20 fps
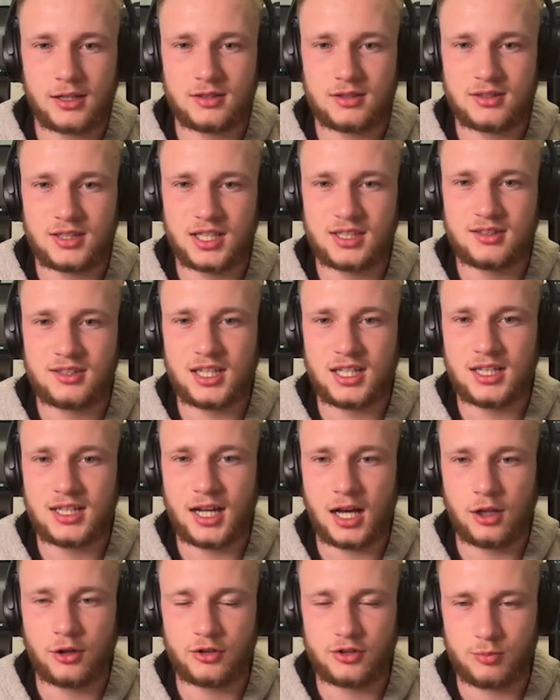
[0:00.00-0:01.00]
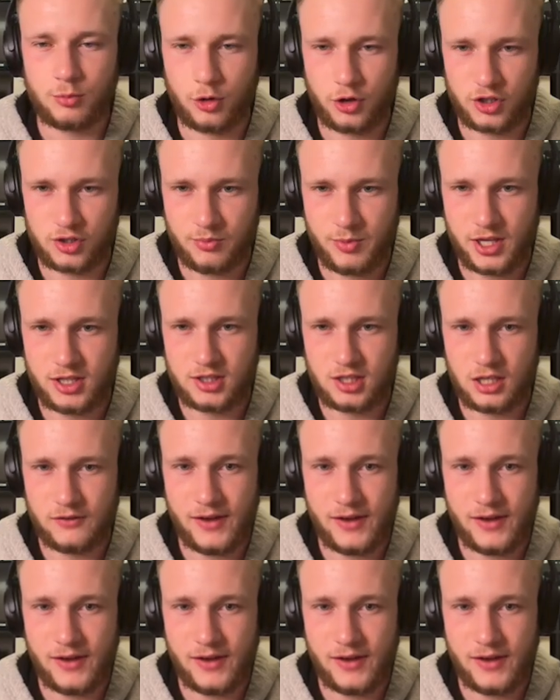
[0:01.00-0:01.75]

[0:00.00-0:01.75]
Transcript: $16 more expensive.